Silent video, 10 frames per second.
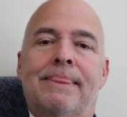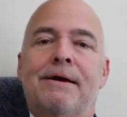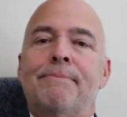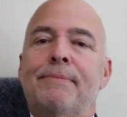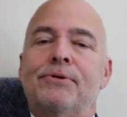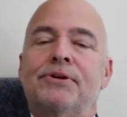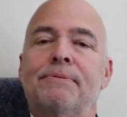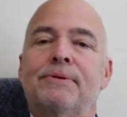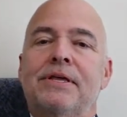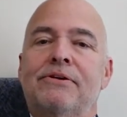Now,
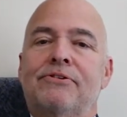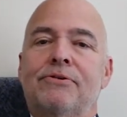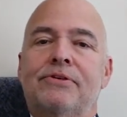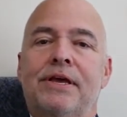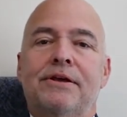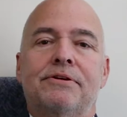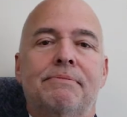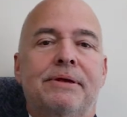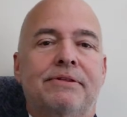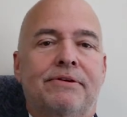membership in the
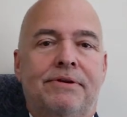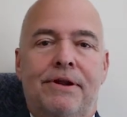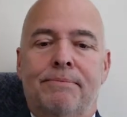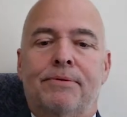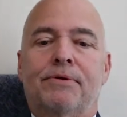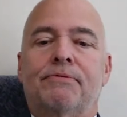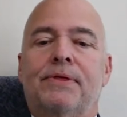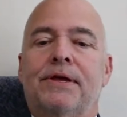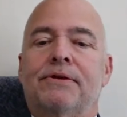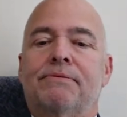association means a number of
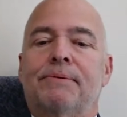things,